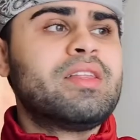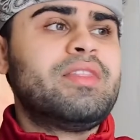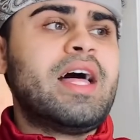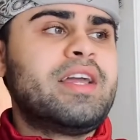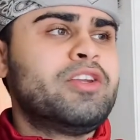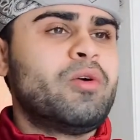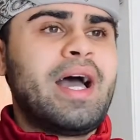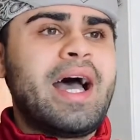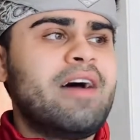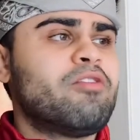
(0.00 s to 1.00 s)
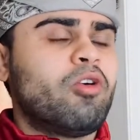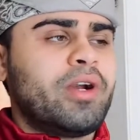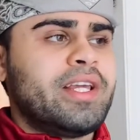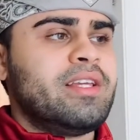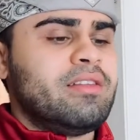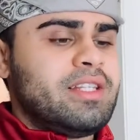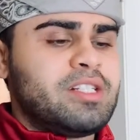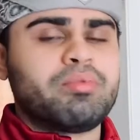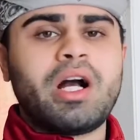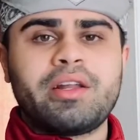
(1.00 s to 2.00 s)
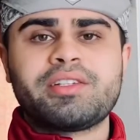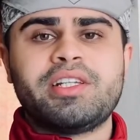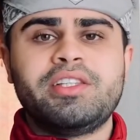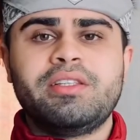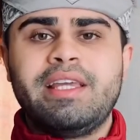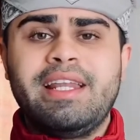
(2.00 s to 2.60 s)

that you know have already these products in